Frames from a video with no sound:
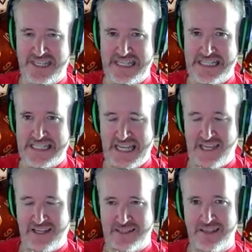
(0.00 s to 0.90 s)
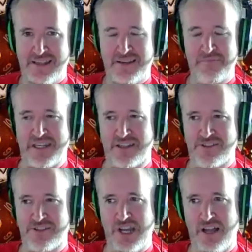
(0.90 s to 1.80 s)
D6 because
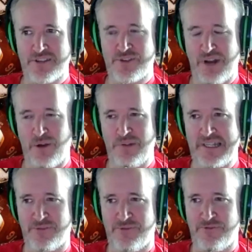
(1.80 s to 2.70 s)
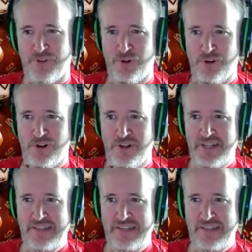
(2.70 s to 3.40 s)
the chance of rolling a 4 and